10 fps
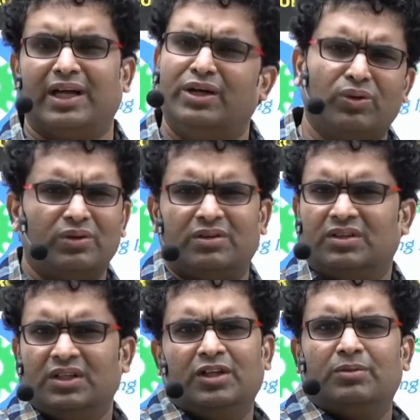And don't
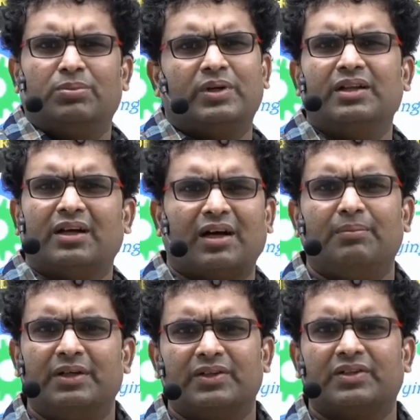put in the
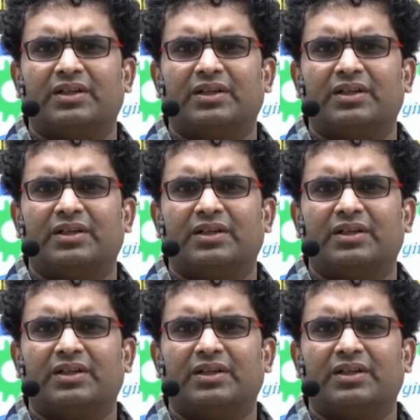comments.